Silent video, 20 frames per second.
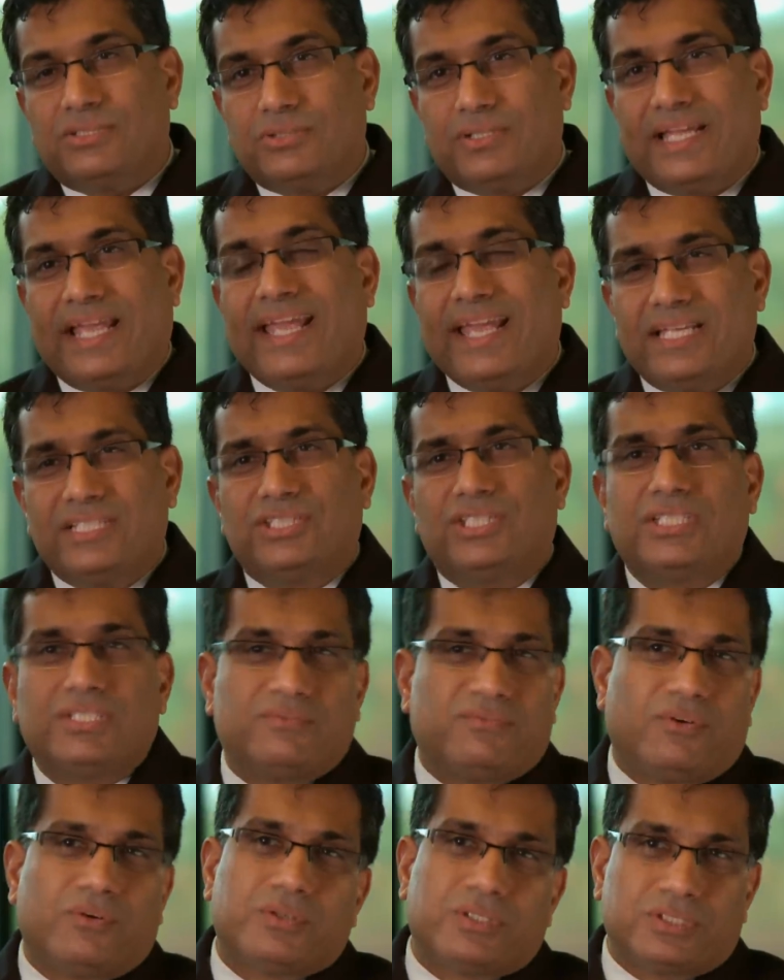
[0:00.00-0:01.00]
you can't just
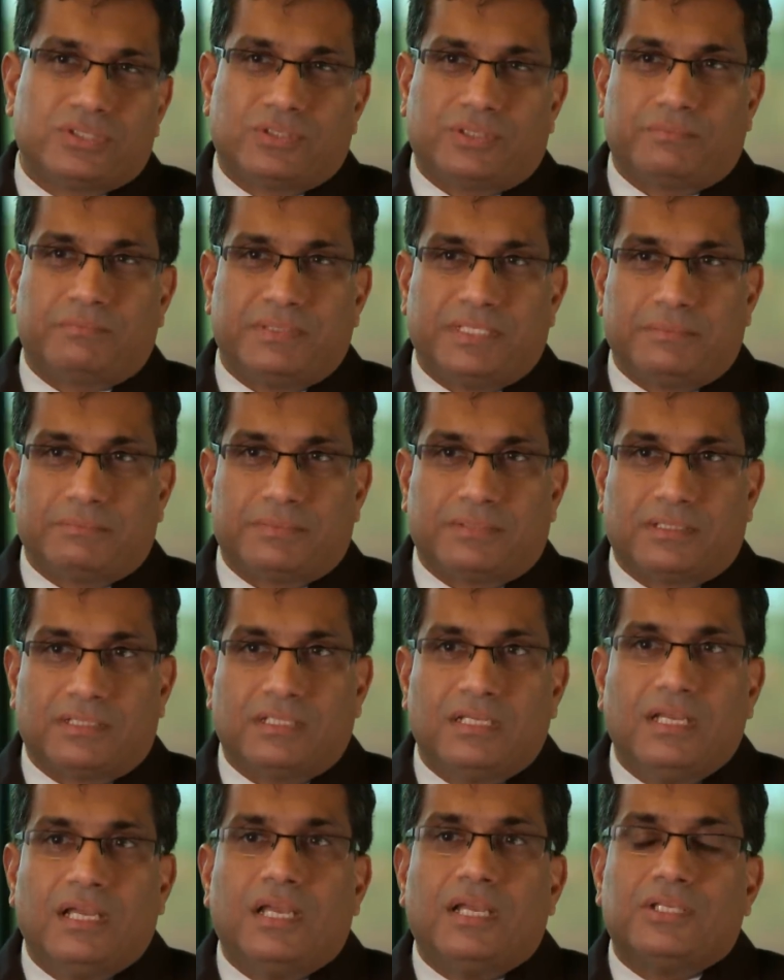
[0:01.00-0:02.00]
focus on people.
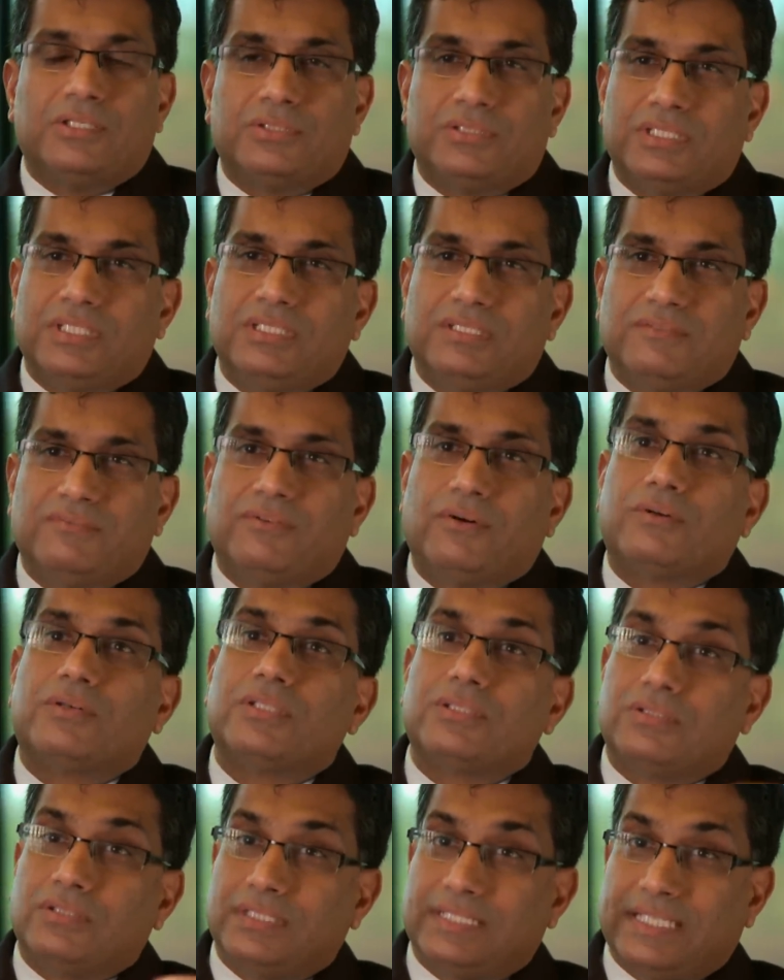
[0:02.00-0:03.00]
You need to focus on